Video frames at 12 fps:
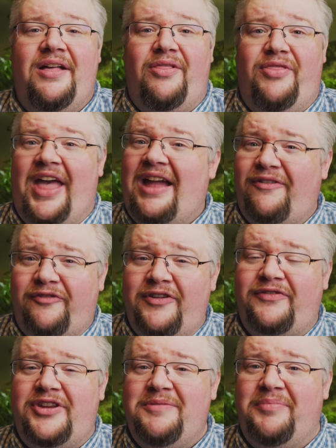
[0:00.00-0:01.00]
that
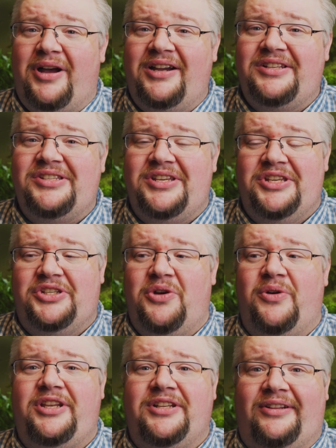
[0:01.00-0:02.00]
$50 is
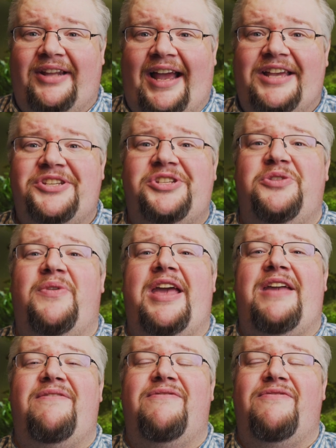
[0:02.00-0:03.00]
going to last you
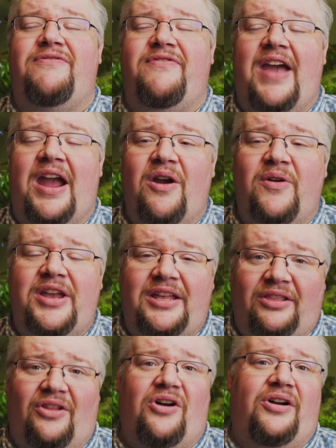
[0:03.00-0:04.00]
a very
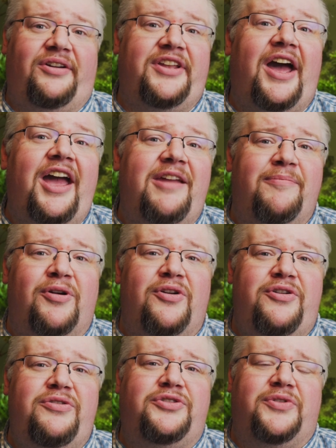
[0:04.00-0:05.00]
long time per
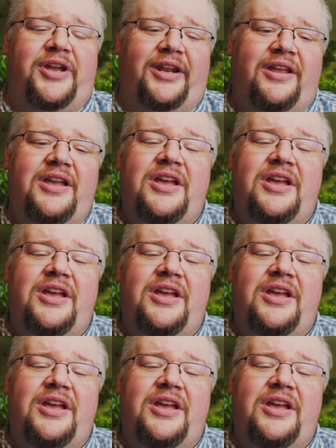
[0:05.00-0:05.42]
nutrient.